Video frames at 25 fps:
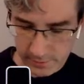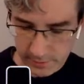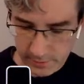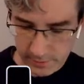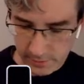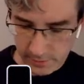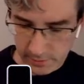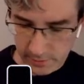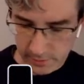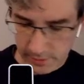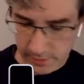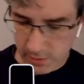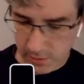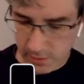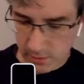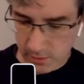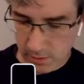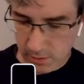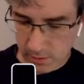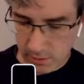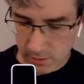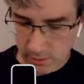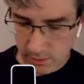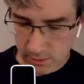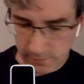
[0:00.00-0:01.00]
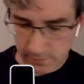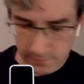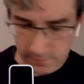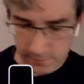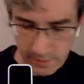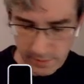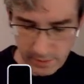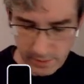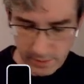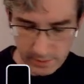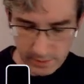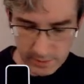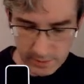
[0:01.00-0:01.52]

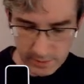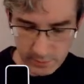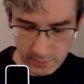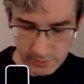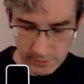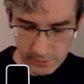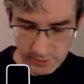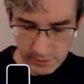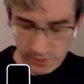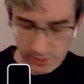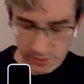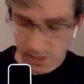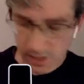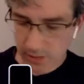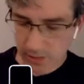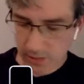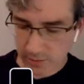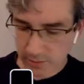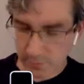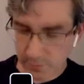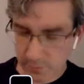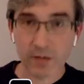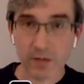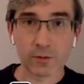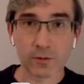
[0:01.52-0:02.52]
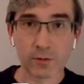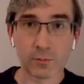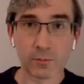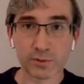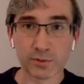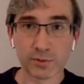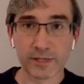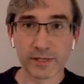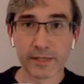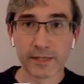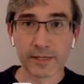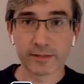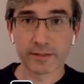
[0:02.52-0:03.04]
It was a solid metal
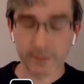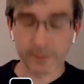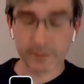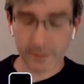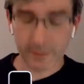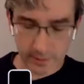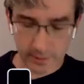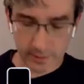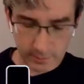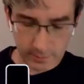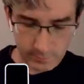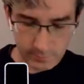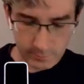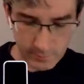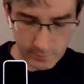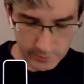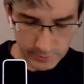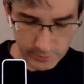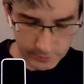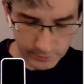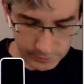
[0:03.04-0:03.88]
plate. I should